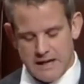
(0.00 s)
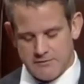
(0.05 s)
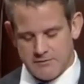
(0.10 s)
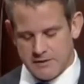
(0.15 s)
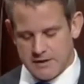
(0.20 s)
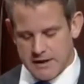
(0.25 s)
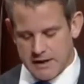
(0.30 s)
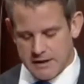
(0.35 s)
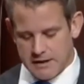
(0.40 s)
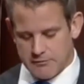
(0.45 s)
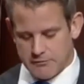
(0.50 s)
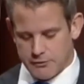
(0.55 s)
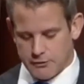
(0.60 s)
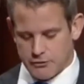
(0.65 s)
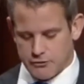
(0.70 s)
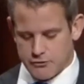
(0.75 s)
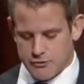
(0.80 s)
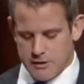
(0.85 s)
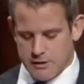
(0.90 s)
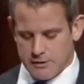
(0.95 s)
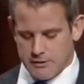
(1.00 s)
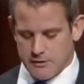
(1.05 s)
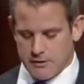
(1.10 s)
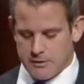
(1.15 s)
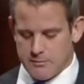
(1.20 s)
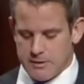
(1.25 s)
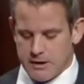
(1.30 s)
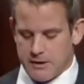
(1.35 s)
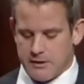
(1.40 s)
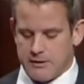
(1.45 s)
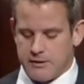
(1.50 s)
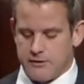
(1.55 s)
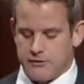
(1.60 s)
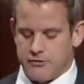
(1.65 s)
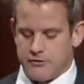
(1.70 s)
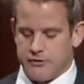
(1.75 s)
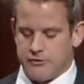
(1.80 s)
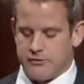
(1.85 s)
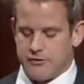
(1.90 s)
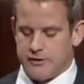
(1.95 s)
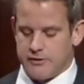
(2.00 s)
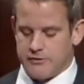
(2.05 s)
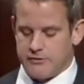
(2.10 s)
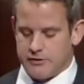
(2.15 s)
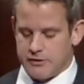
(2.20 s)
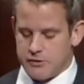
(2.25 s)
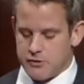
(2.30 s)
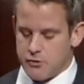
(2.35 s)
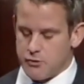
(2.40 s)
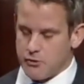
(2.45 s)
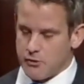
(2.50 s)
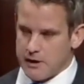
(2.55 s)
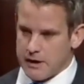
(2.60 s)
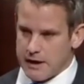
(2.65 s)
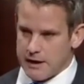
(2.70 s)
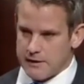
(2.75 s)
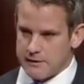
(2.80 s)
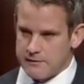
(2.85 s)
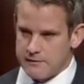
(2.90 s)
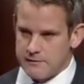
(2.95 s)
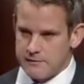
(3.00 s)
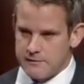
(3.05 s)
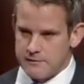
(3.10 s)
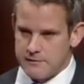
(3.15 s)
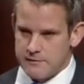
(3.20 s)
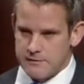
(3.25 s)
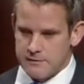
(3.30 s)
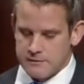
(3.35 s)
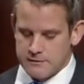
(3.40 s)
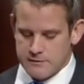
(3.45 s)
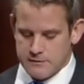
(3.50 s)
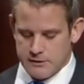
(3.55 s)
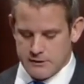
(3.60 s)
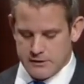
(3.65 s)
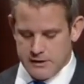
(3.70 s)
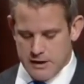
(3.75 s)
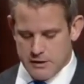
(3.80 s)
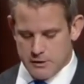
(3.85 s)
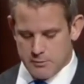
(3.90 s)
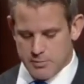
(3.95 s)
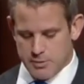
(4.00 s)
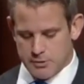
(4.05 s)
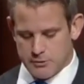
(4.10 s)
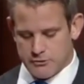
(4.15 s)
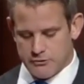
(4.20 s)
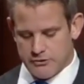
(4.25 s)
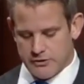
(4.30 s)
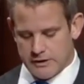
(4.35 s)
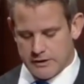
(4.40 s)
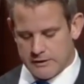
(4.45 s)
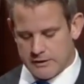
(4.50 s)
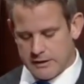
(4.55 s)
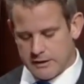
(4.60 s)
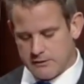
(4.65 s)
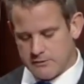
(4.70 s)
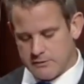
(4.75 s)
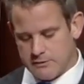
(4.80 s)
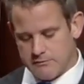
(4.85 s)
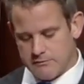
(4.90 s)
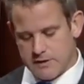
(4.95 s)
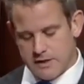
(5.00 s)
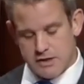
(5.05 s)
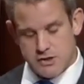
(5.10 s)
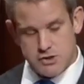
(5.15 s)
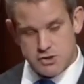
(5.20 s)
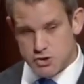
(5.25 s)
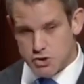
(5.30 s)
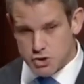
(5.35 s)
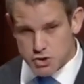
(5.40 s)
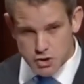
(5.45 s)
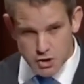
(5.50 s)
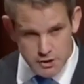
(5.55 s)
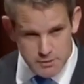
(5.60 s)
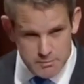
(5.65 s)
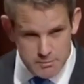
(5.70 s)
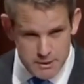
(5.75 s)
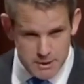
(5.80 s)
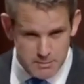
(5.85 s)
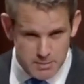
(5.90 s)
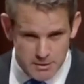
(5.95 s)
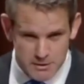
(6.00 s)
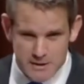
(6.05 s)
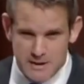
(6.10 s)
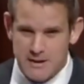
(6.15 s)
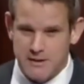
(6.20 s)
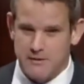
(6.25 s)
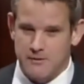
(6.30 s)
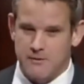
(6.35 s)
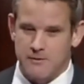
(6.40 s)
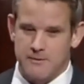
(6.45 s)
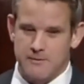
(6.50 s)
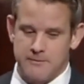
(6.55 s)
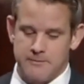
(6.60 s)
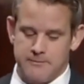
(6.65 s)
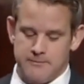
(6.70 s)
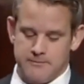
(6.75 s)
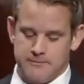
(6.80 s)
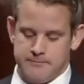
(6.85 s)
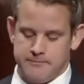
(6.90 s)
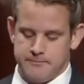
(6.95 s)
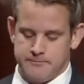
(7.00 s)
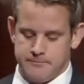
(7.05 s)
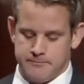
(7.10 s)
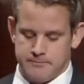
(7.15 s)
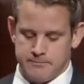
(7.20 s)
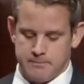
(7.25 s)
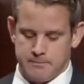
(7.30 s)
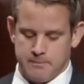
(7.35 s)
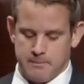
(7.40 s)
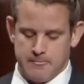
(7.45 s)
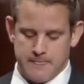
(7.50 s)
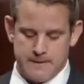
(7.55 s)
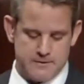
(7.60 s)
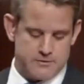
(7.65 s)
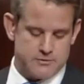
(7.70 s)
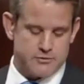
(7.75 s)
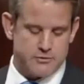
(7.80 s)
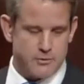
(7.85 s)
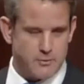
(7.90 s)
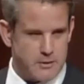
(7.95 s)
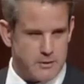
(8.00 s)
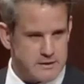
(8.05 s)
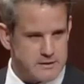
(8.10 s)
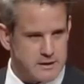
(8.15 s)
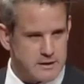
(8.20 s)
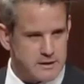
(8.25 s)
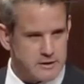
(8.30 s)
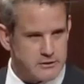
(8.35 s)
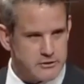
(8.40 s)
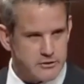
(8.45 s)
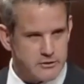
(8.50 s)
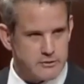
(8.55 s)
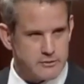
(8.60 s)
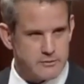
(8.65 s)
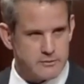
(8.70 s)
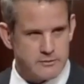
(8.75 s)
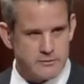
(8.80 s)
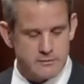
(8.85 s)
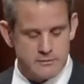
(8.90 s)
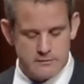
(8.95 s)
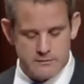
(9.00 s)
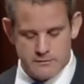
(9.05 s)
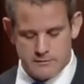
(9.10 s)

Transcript: Advocating for stronger American assistance in Ukraine to counter Putin's illegal invasion shouldn't be political. That's just the right thing to do.